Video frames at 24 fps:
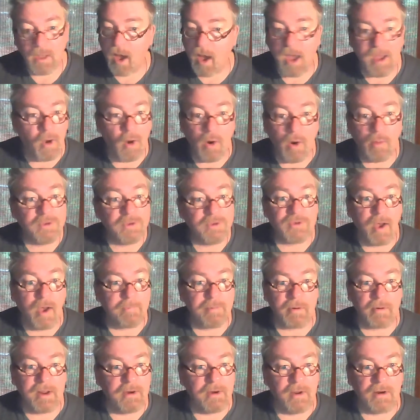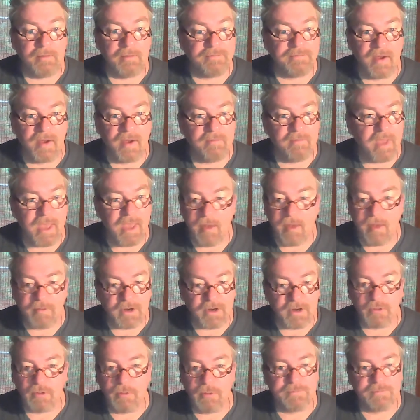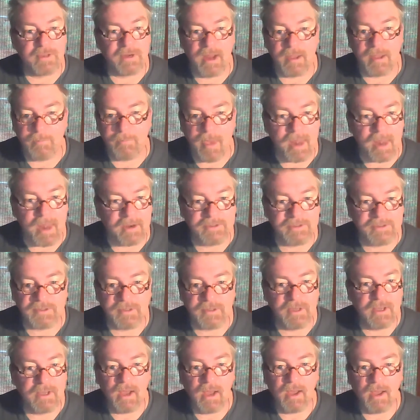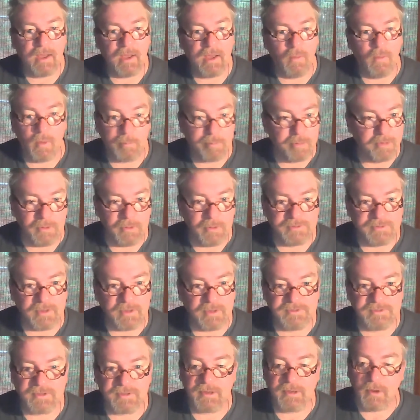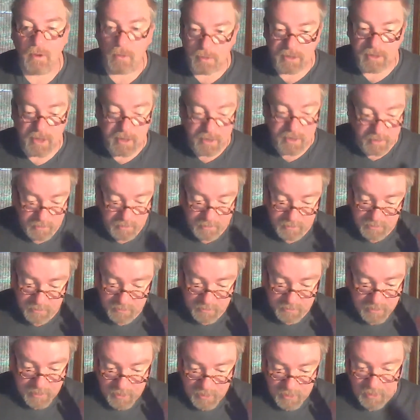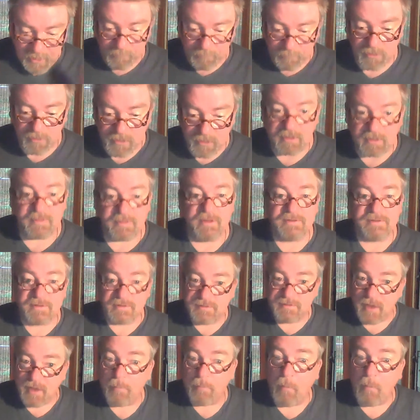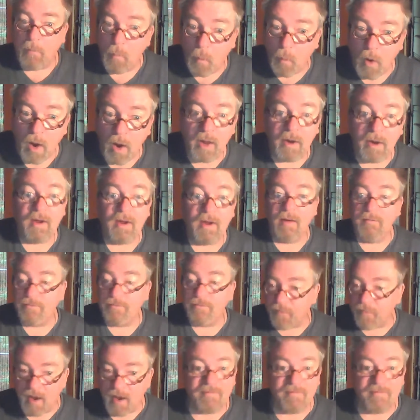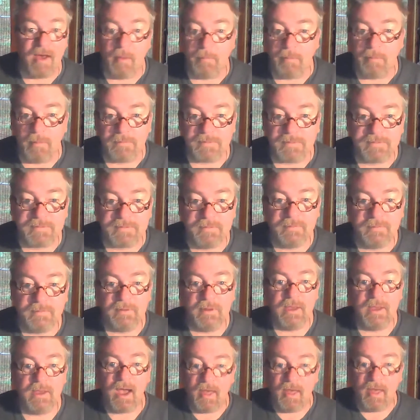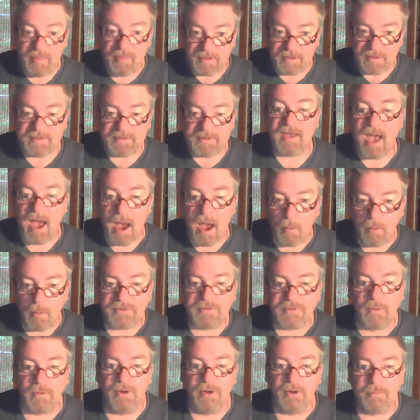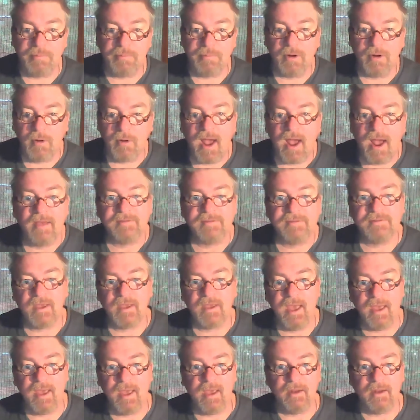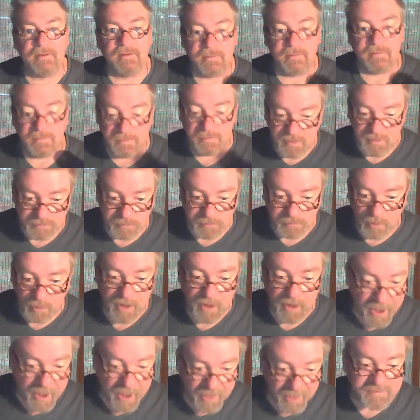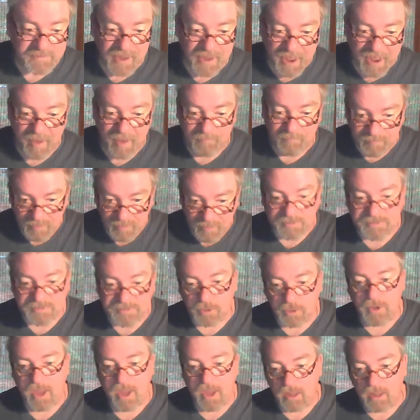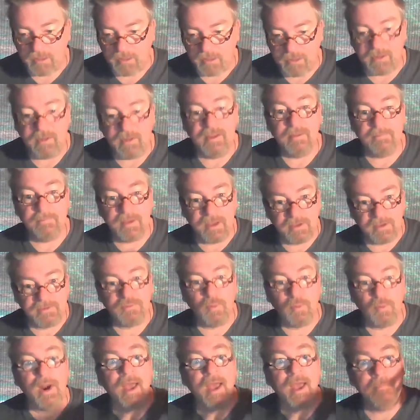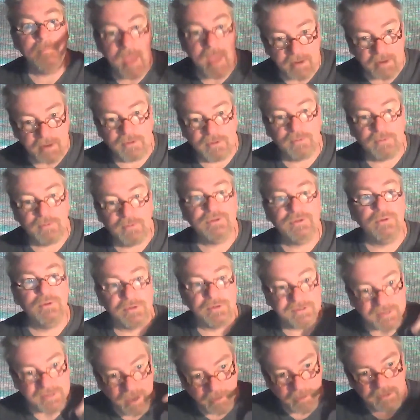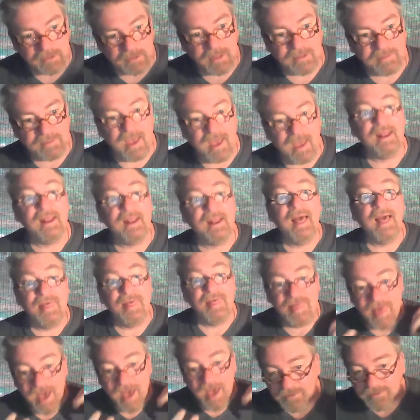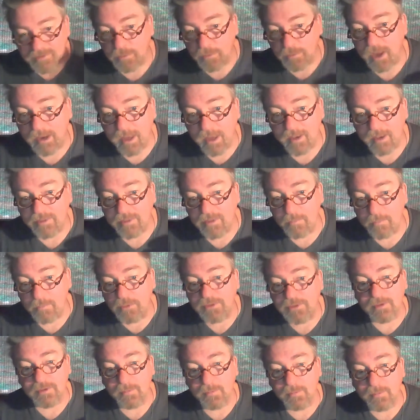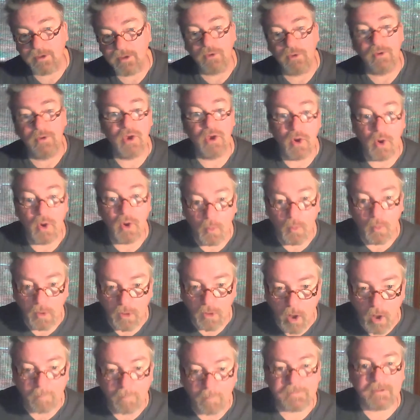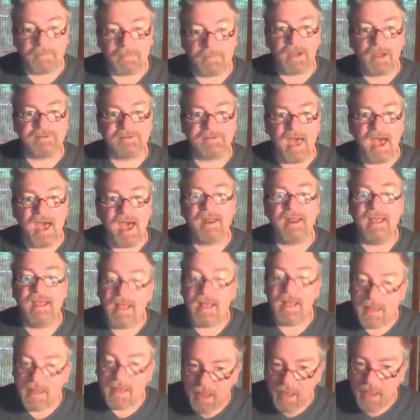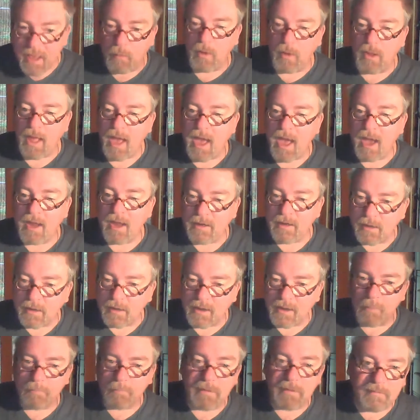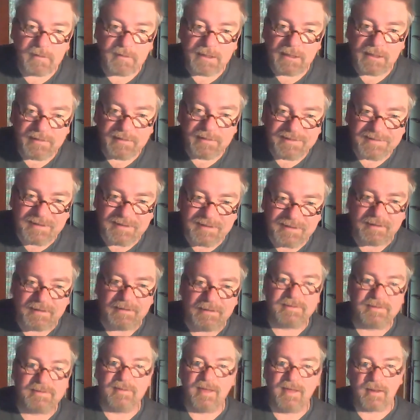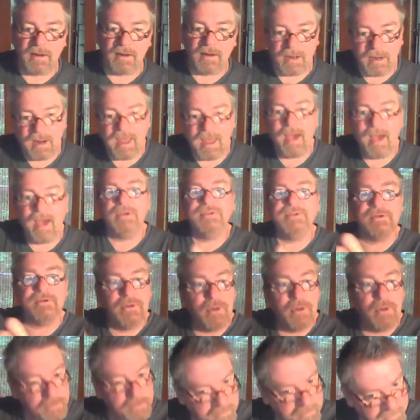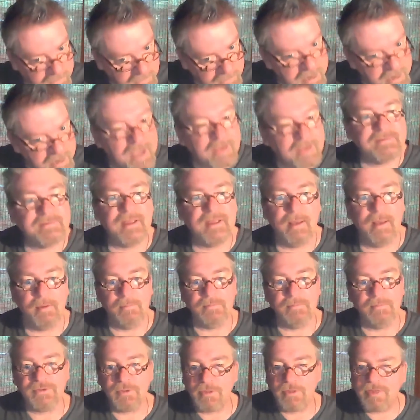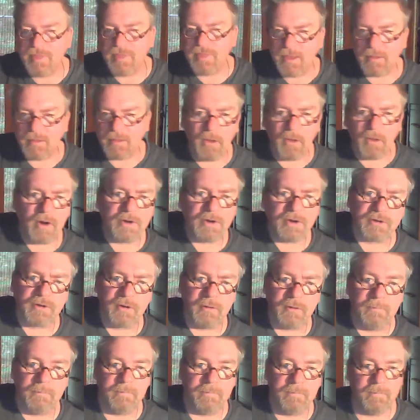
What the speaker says: I always said, every group that I manage or produce, I say, okay, I'm looking at this as album one of five albums, and this is how it's going to progress. And this one has to have this tonality, because when I met you, you were sounding like that. That's what I like the most about you. We'll optimize that, and we'll add in a couple of little seeds that'll allow us to grow to the next album. So think long term.